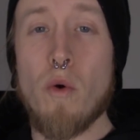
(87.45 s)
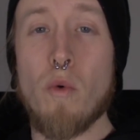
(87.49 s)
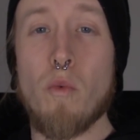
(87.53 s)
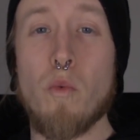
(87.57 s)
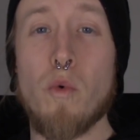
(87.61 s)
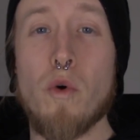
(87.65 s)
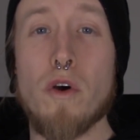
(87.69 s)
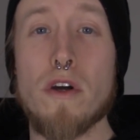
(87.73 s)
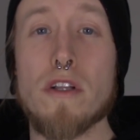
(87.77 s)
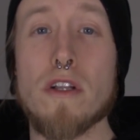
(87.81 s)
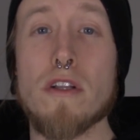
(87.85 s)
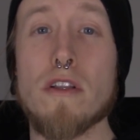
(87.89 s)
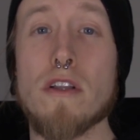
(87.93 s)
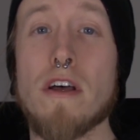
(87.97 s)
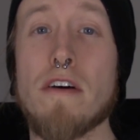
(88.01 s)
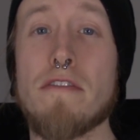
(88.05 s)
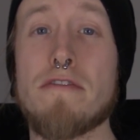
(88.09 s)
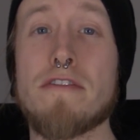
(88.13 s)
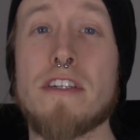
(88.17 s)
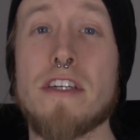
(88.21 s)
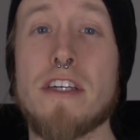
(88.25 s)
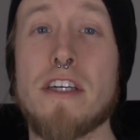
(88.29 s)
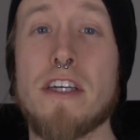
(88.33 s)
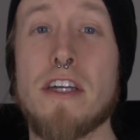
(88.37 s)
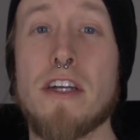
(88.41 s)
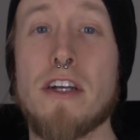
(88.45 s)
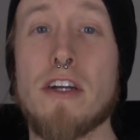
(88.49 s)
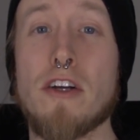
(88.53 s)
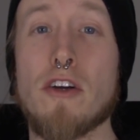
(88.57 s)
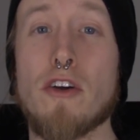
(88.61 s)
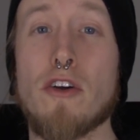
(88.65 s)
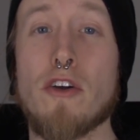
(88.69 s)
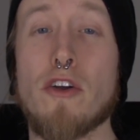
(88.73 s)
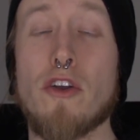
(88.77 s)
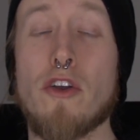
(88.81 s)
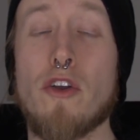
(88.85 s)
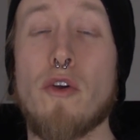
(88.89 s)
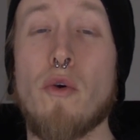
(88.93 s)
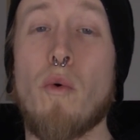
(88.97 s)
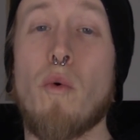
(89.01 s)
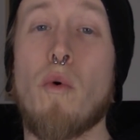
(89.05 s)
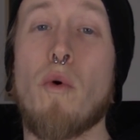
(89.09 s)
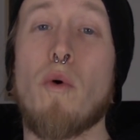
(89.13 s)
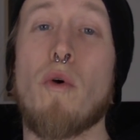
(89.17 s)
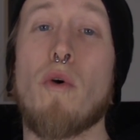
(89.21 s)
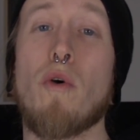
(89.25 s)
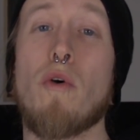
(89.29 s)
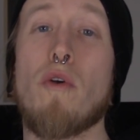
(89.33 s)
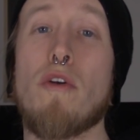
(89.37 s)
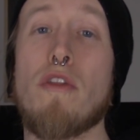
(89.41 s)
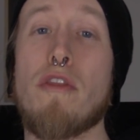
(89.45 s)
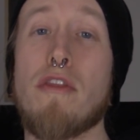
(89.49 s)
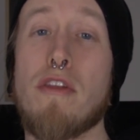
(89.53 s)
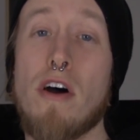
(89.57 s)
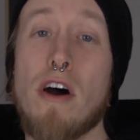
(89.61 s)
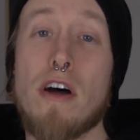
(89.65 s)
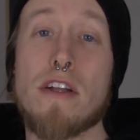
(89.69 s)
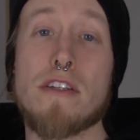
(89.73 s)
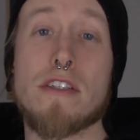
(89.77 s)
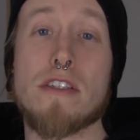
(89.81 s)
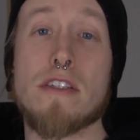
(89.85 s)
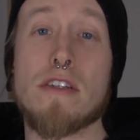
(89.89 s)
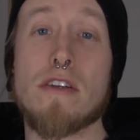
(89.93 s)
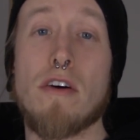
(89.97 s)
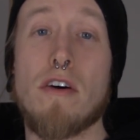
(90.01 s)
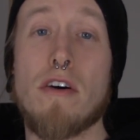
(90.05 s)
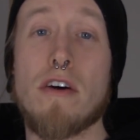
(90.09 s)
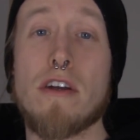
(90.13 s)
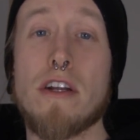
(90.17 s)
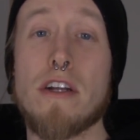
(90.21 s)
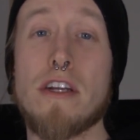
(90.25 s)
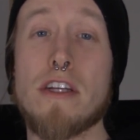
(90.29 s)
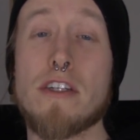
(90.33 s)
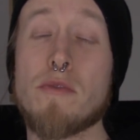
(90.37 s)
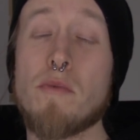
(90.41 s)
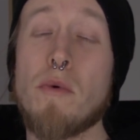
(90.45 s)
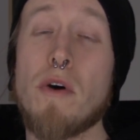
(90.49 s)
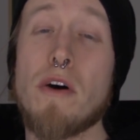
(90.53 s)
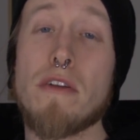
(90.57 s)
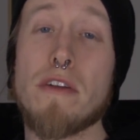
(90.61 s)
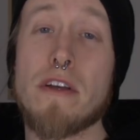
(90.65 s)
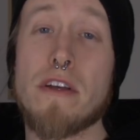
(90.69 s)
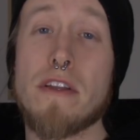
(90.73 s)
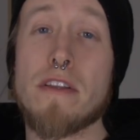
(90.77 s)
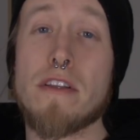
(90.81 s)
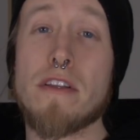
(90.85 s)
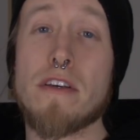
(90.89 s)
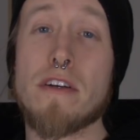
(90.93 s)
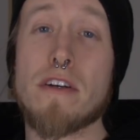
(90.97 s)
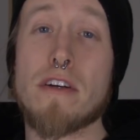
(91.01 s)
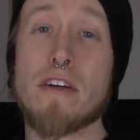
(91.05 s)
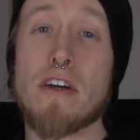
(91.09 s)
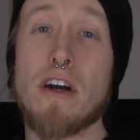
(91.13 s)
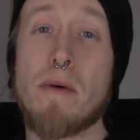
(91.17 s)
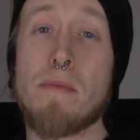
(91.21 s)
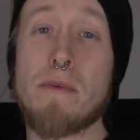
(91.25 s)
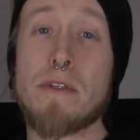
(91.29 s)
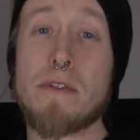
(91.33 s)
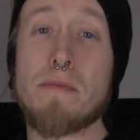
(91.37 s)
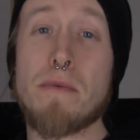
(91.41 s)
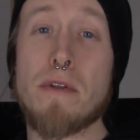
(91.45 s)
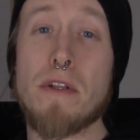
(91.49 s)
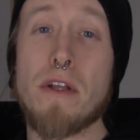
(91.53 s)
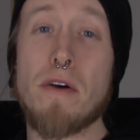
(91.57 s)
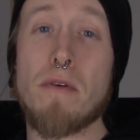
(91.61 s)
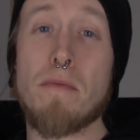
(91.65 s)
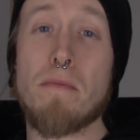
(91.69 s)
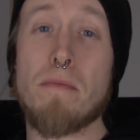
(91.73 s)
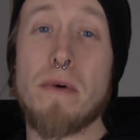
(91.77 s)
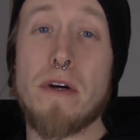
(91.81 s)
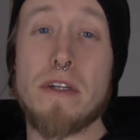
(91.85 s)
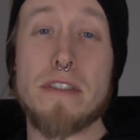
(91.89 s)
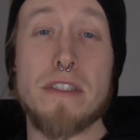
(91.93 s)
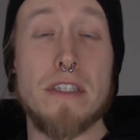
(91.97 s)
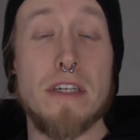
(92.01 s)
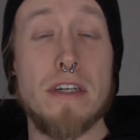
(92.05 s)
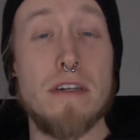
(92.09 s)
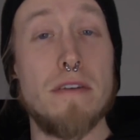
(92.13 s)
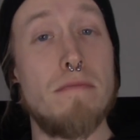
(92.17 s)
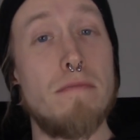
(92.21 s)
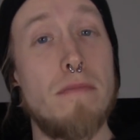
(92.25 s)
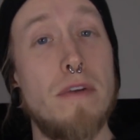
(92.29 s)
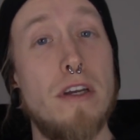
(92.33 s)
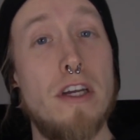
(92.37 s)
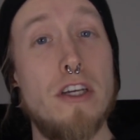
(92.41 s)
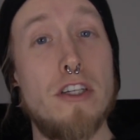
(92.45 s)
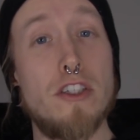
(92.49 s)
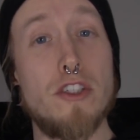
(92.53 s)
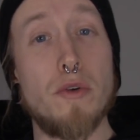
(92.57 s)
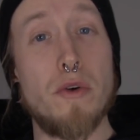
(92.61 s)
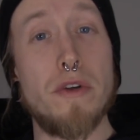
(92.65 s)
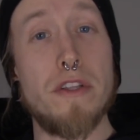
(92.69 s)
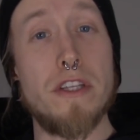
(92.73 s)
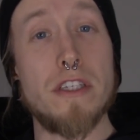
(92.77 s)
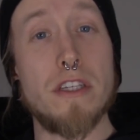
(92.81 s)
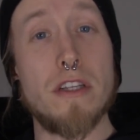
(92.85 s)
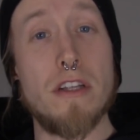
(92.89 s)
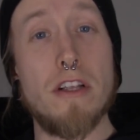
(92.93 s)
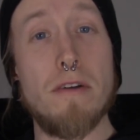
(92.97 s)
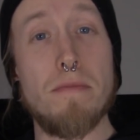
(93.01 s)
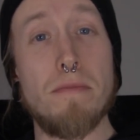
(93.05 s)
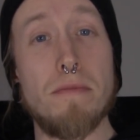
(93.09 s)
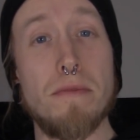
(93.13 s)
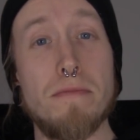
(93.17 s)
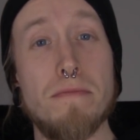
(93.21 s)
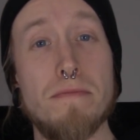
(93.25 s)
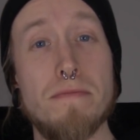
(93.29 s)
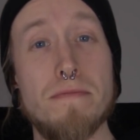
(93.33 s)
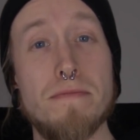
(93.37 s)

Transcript: would love to hear your thoughts on it as well in the comments below. But uh, enjoy this clip.